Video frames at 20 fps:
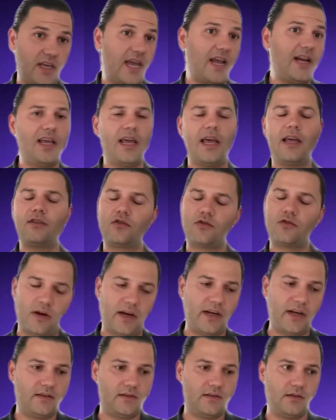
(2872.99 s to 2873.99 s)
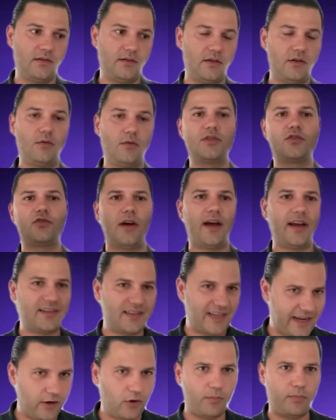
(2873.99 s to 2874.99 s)
which I know the ADA is trying to, you know, was
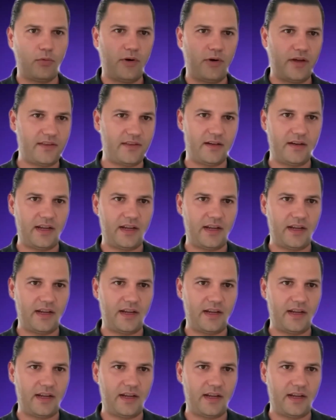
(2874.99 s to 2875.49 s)
trying to help with,